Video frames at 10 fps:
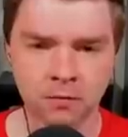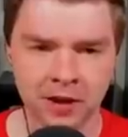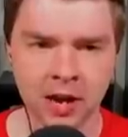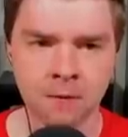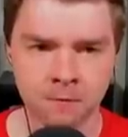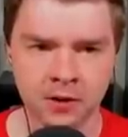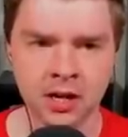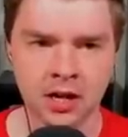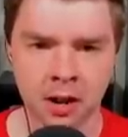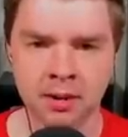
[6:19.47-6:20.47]

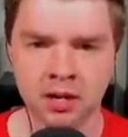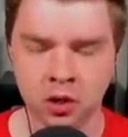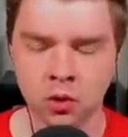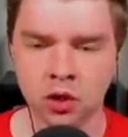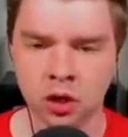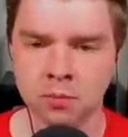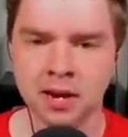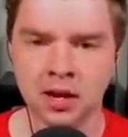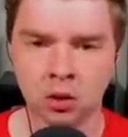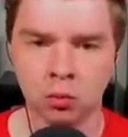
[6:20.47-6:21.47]
Fanfi, I mean, you could
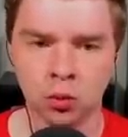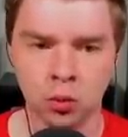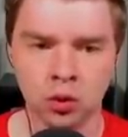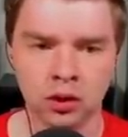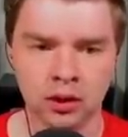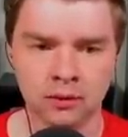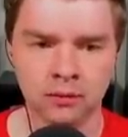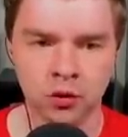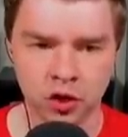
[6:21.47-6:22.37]
make a rule of